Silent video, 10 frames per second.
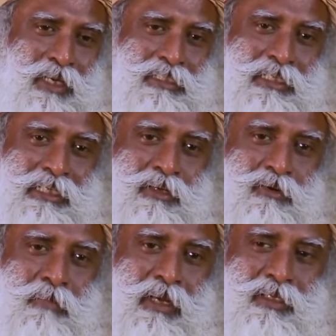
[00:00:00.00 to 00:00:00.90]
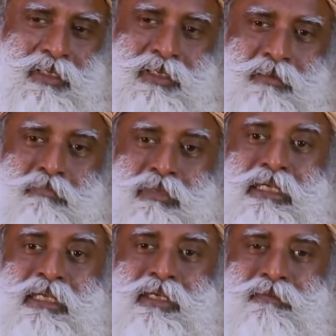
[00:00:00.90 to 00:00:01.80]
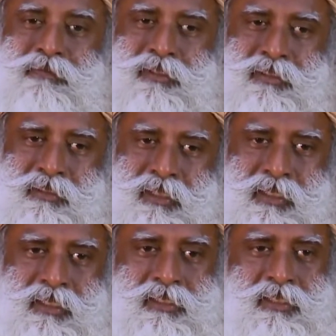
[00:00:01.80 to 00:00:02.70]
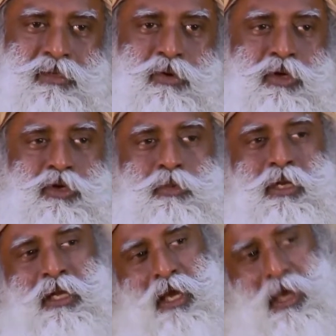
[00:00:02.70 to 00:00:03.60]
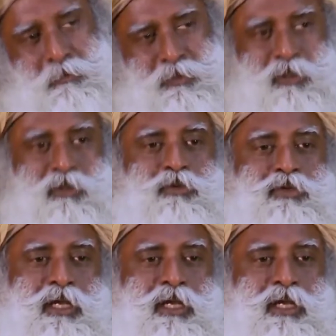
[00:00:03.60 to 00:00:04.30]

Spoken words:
gets little romantic believes that this is going to be an absolute